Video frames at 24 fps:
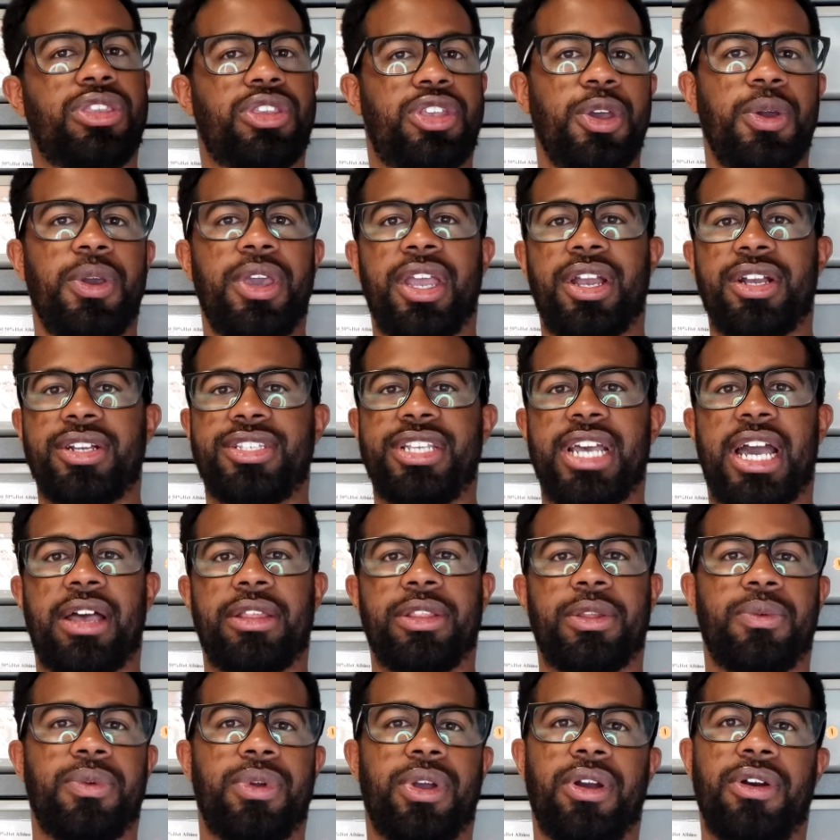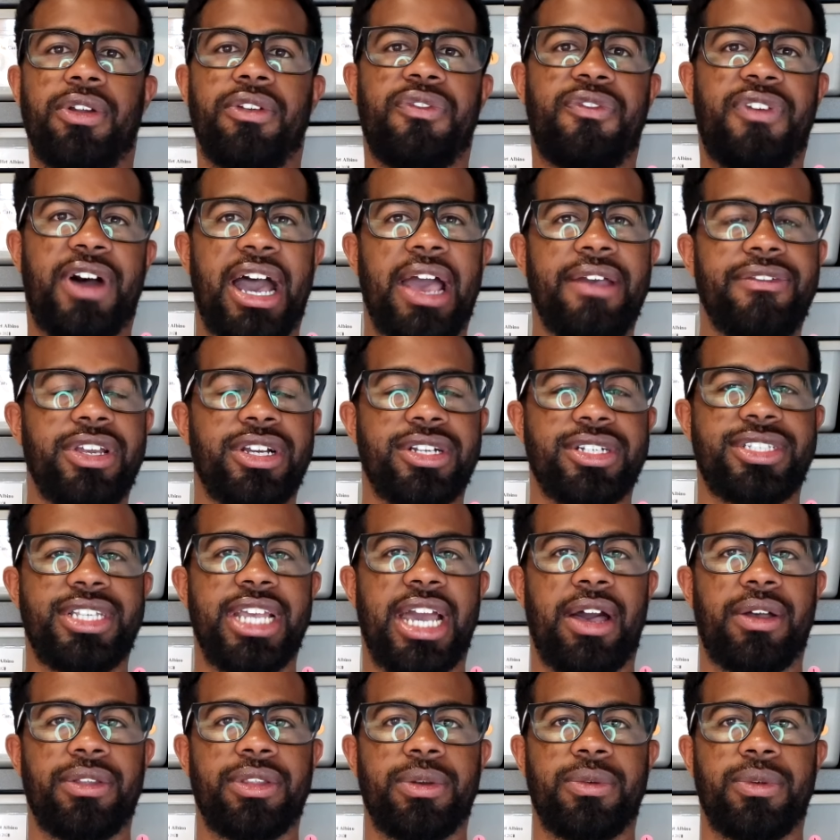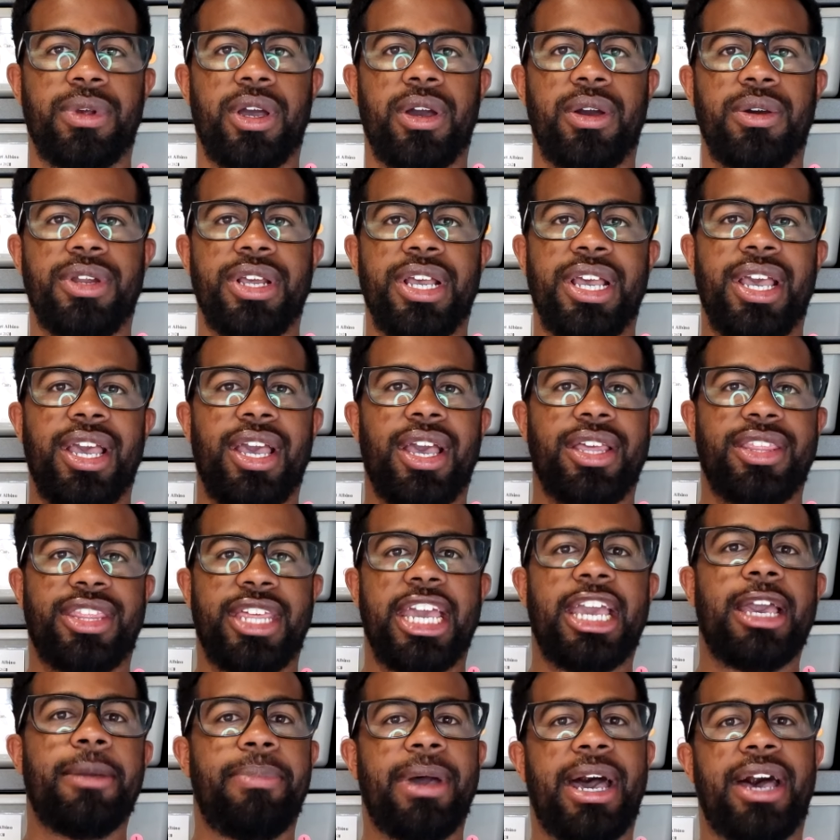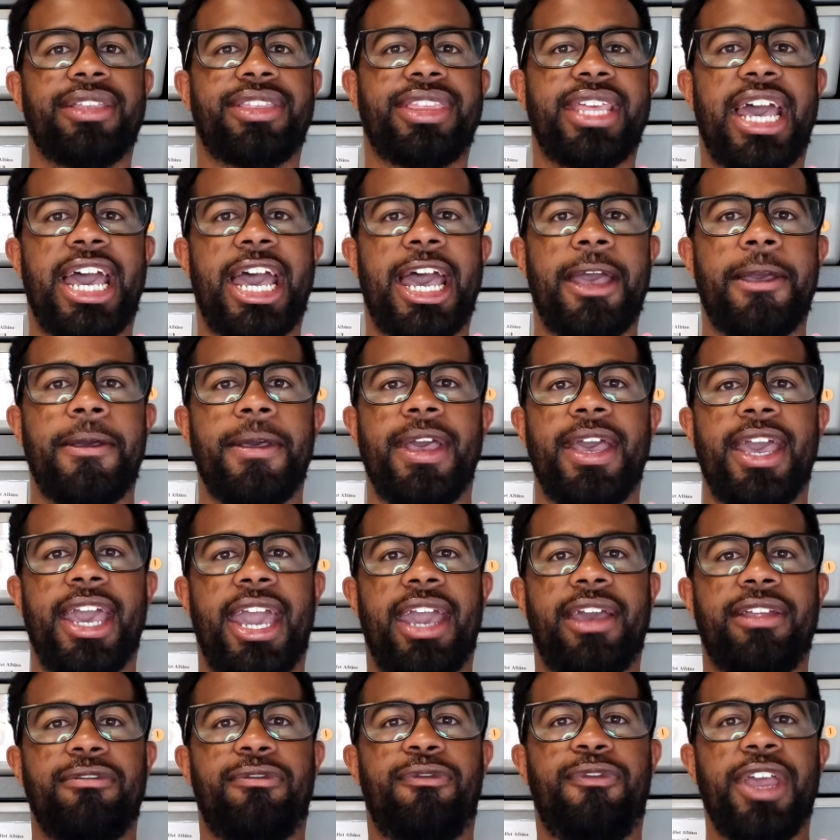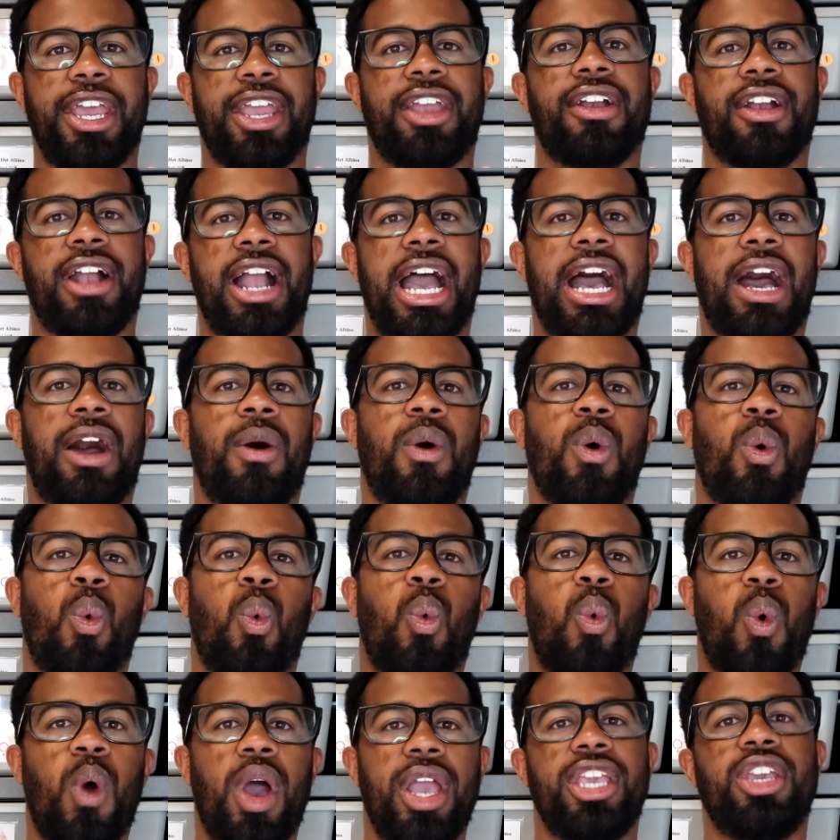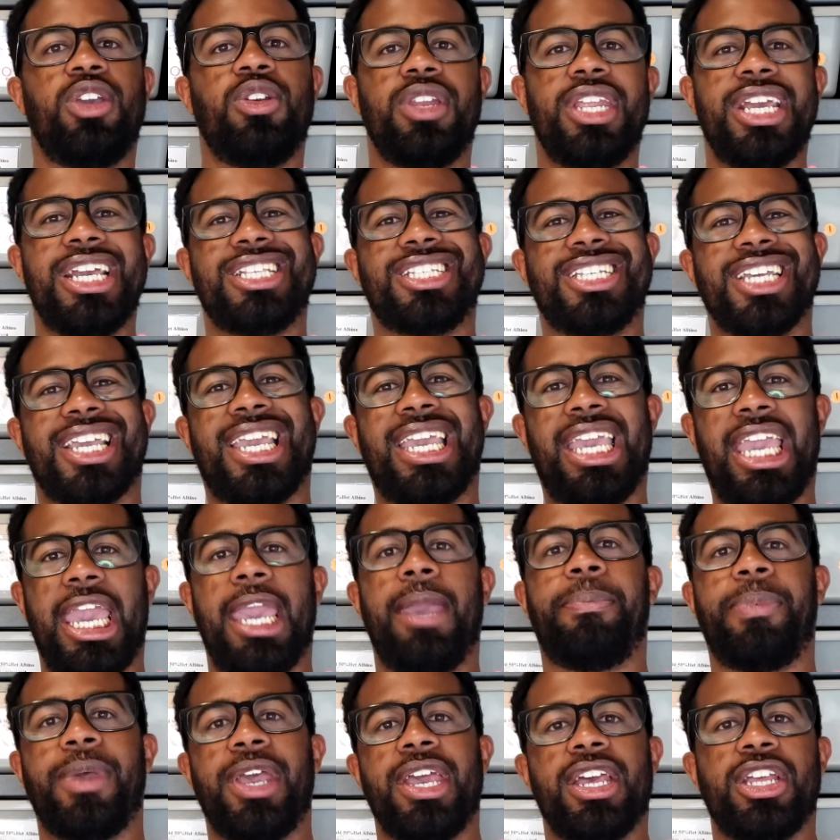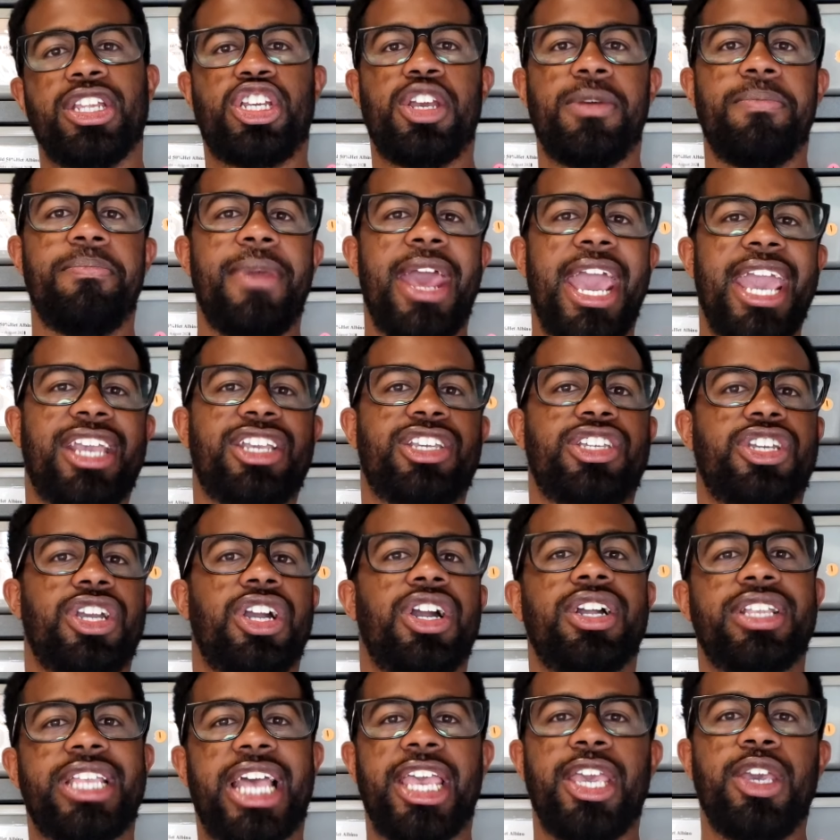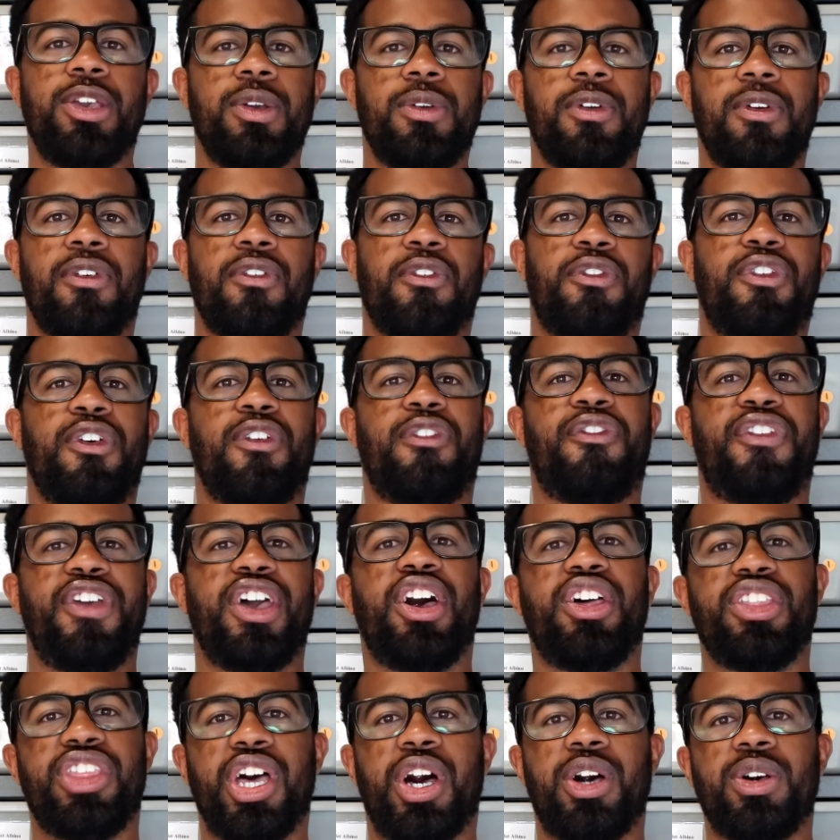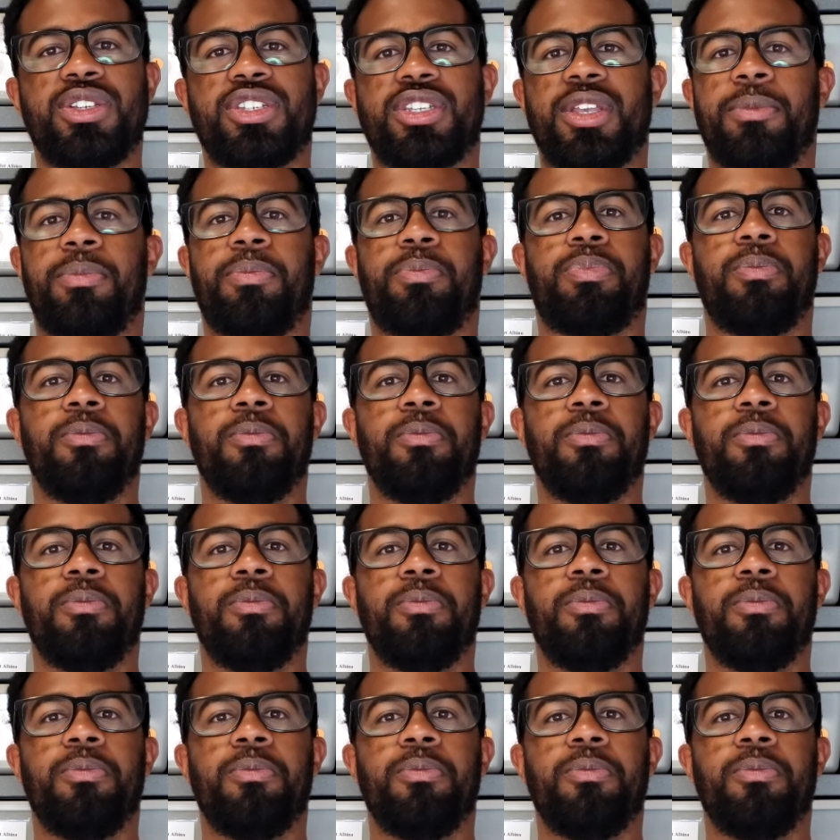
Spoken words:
2 years down the road, 5 years down the road. Think about that and figure out what you need to keep to make sure that you fulfill those